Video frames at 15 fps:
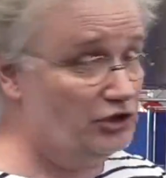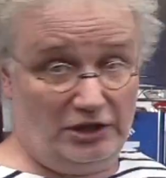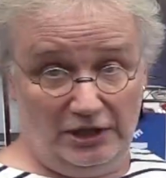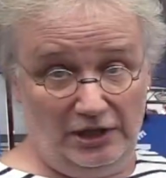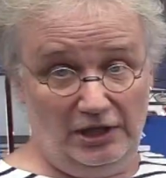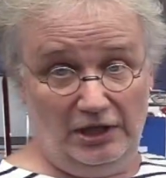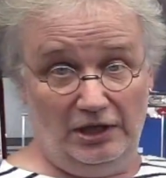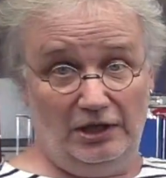
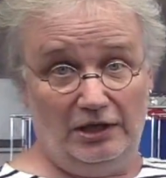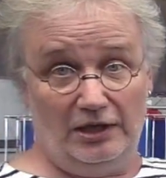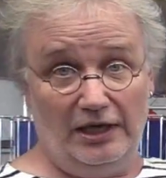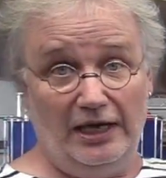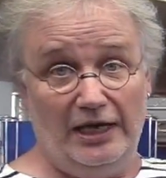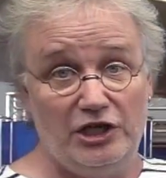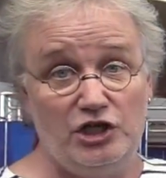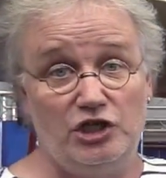the
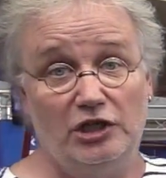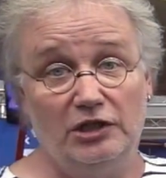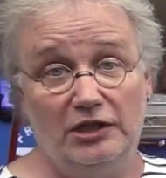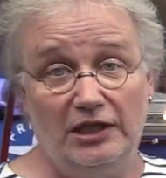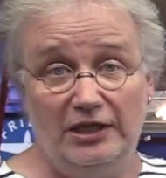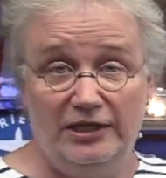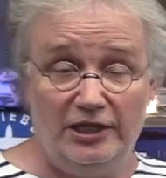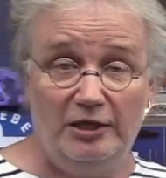engine
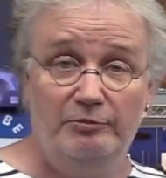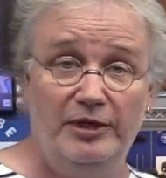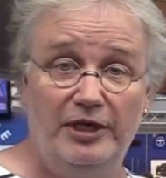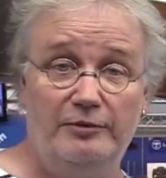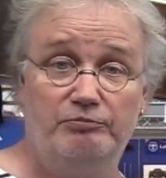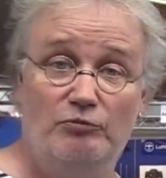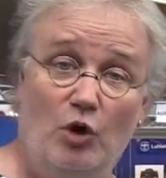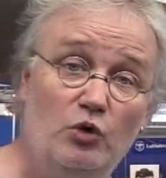a little
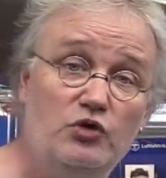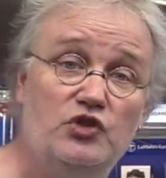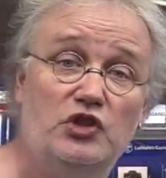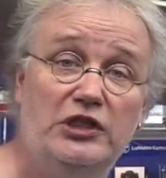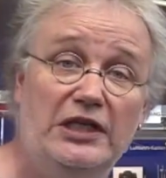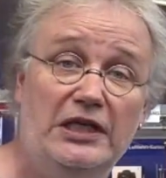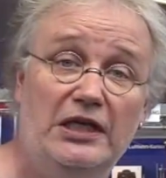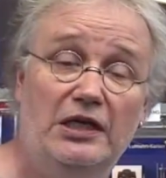bit.
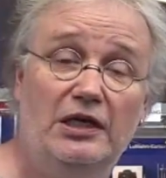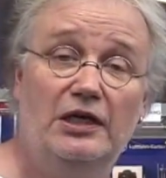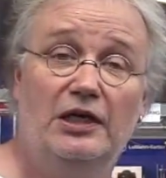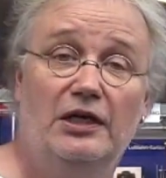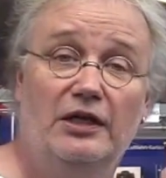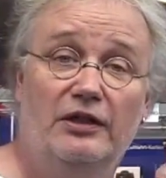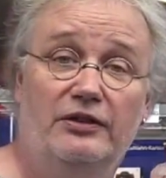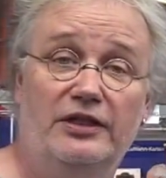Mostly
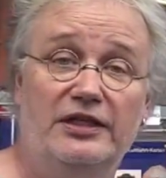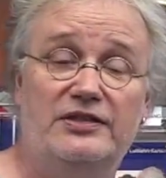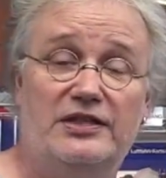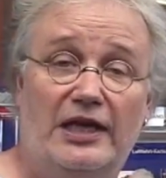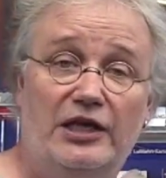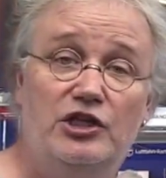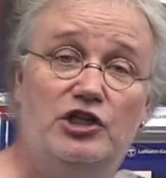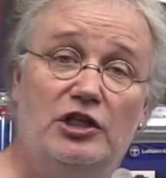these
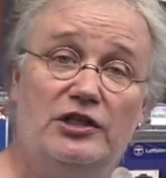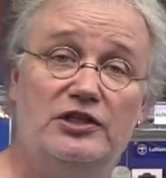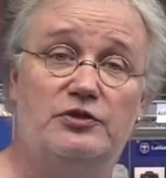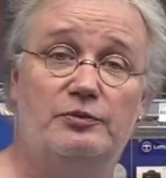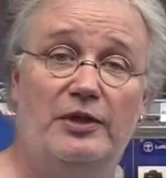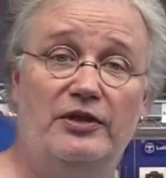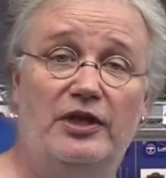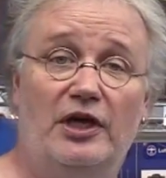engines,
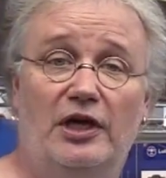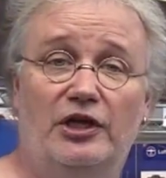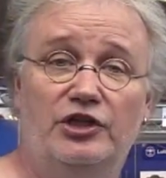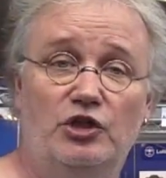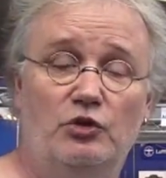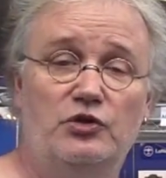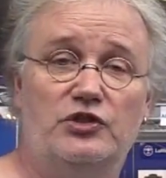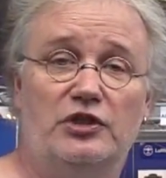when they are
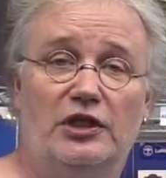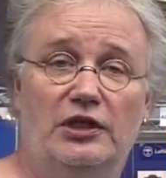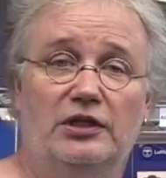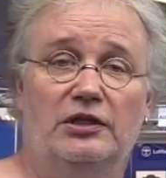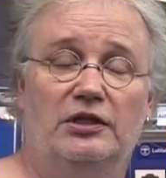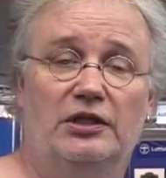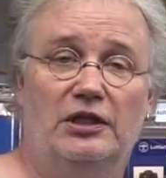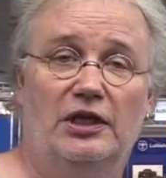used
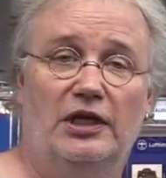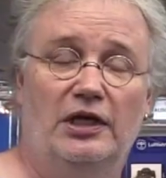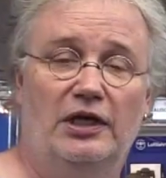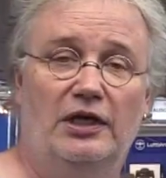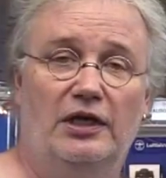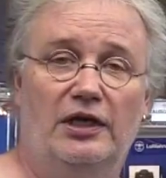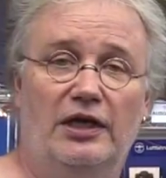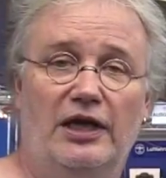in
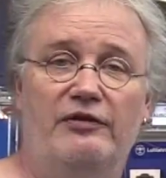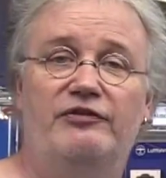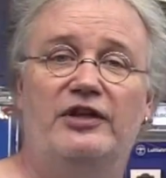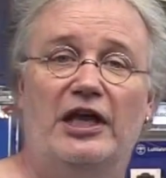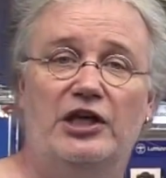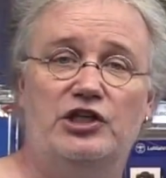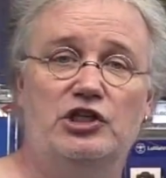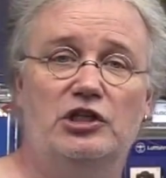
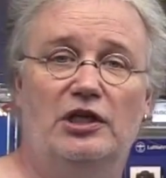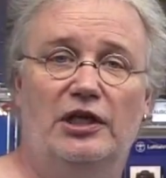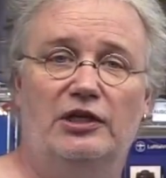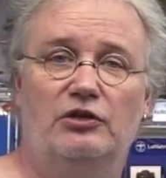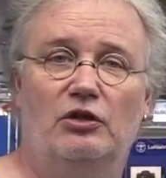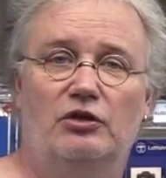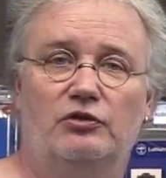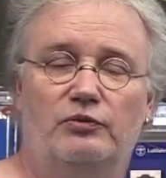aviation
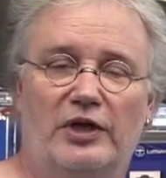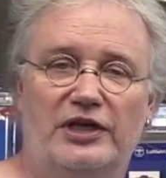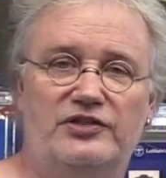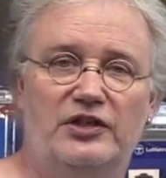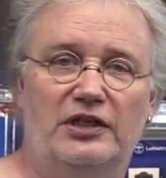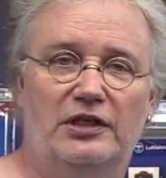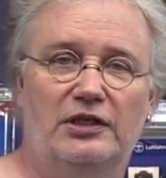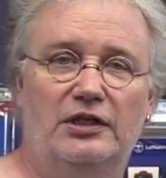and
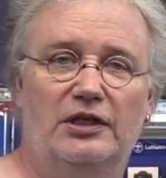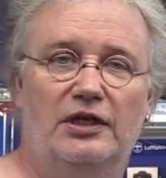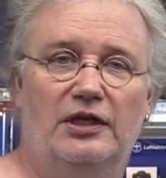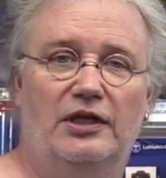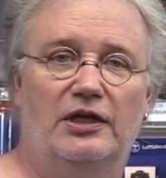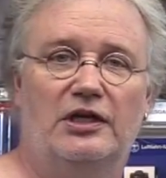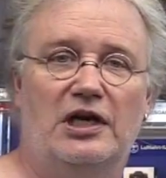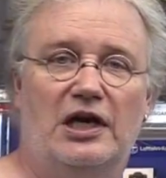racing
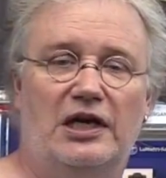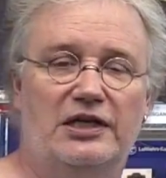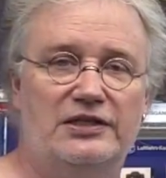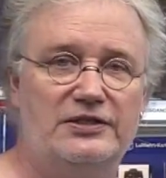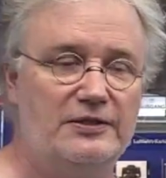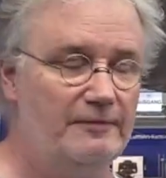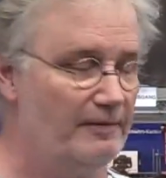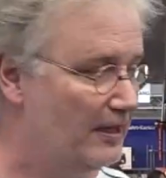
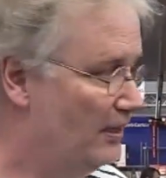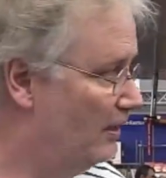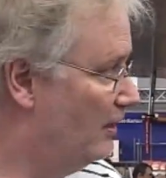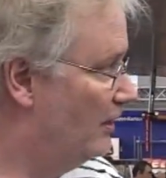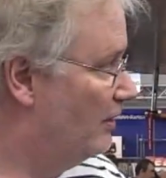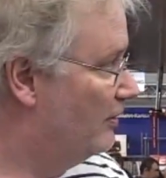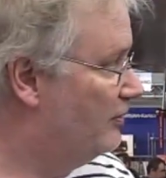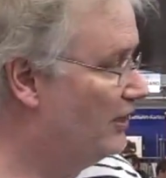cars,
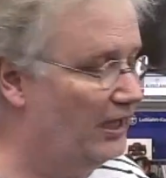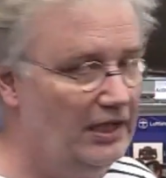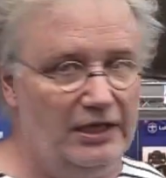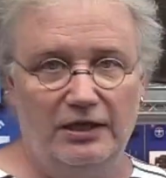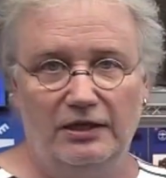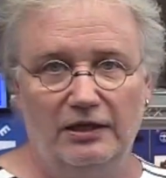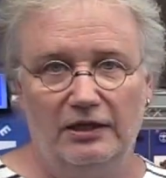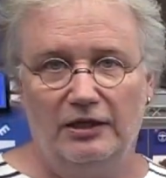
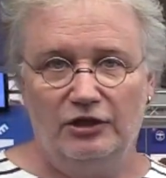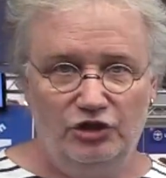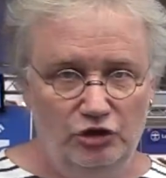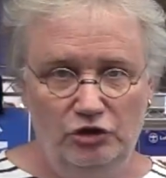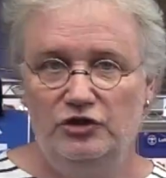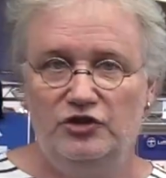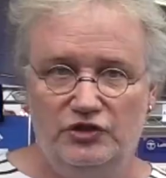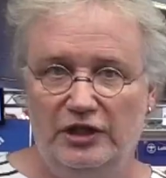they
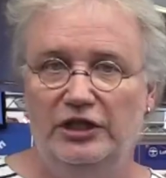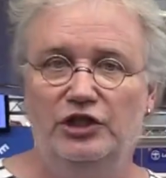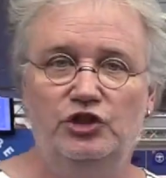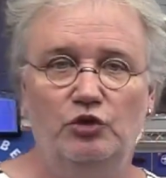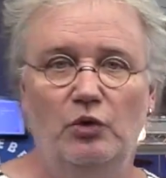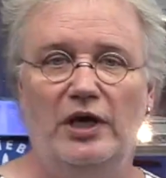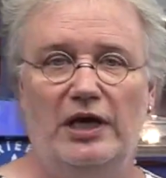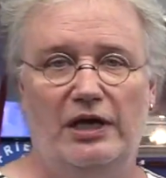still
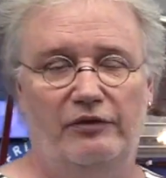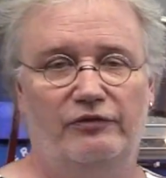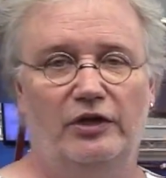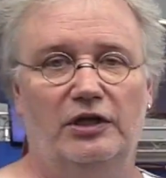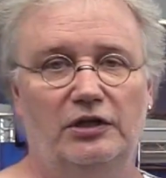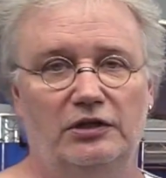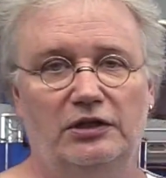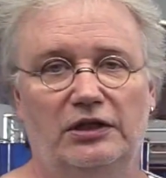do have
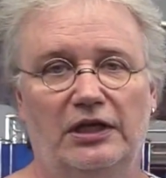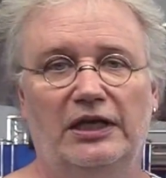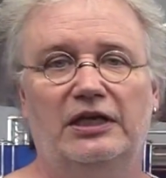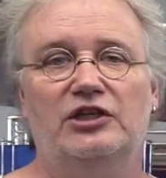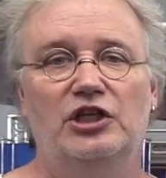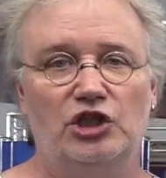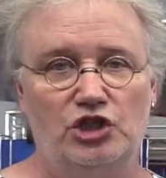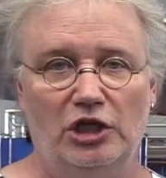an
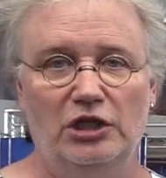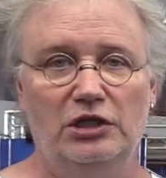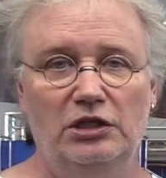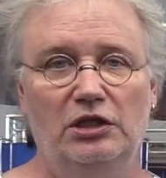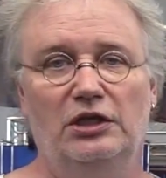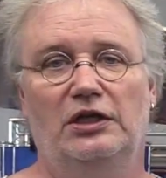ignition,